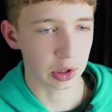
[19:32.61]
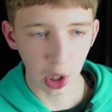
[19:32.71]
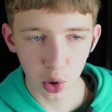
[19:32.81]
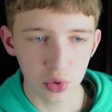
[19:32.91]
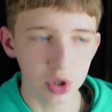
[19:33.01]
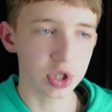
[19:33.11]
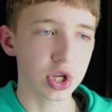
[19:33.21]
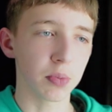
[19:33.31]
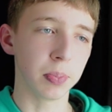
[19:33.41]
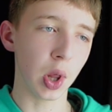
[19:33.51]
closed,
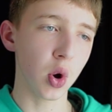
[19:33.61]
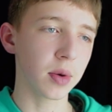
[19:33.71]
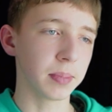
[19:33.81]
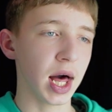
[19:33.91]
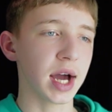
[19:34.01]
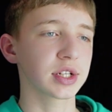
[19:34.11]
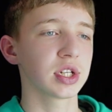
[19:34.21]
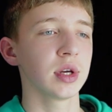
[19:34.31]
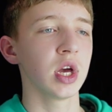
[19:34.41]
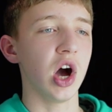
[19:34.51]
it's not
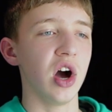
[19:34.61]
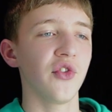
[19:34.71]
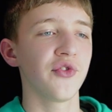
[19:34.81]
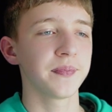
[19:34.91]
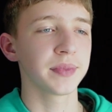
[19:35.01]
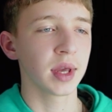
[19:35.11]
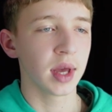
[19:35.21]
blocked off.